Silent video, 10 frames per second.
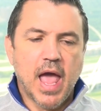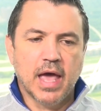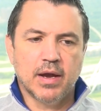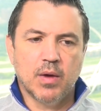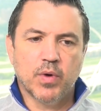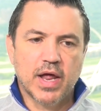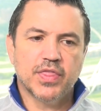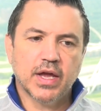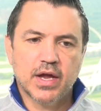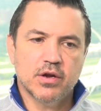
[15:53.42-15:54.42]
And what I
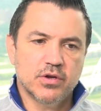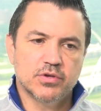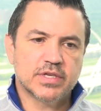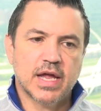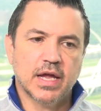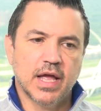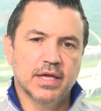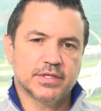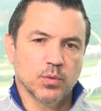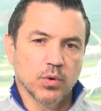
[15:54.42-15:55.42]
think I hear you saying
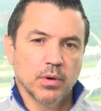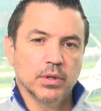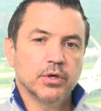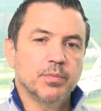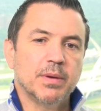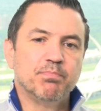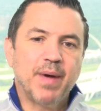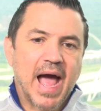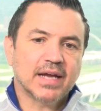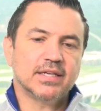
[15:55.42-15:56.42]
is that we're a little bit
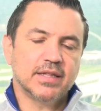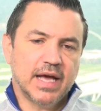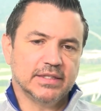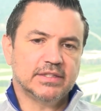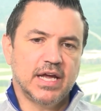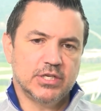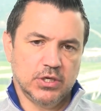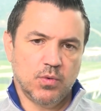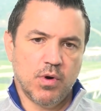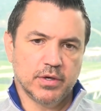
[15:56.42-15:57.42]
back to that stage
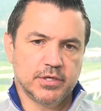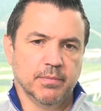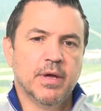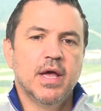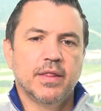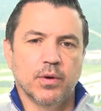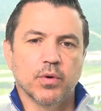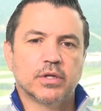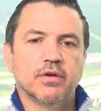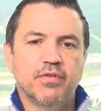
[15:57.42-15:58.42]
in quantum, that
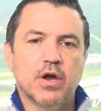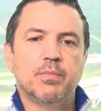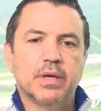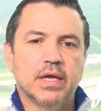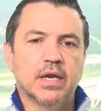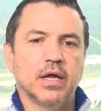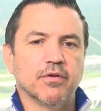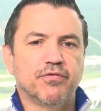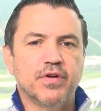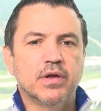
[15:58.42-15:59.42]
we're at the very beginning
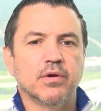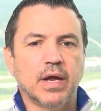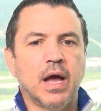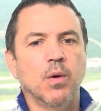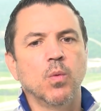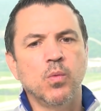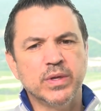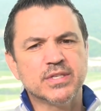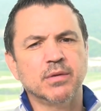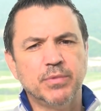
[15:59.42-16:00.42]
of figuring out, well,
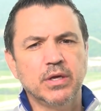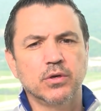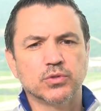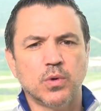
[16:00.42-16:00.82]
when something goes